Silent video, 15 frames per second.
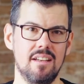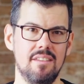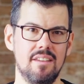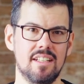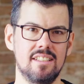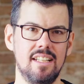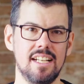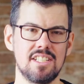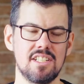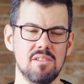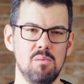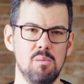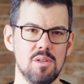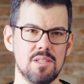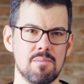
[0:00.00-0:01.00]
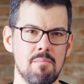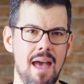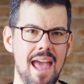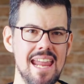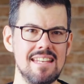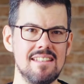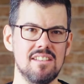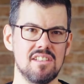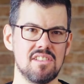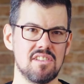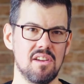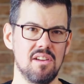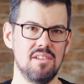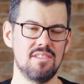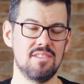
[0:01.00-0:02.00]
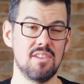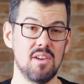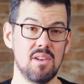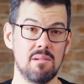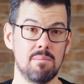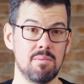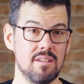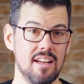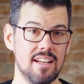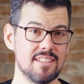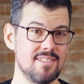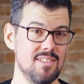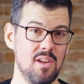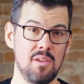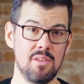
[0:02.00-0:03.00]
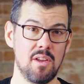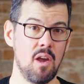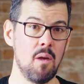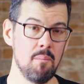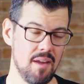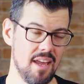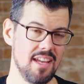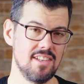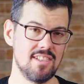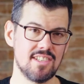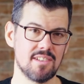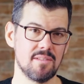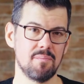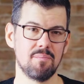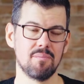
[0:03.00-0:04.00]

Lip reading: The collection was made to show certain products on the homepage.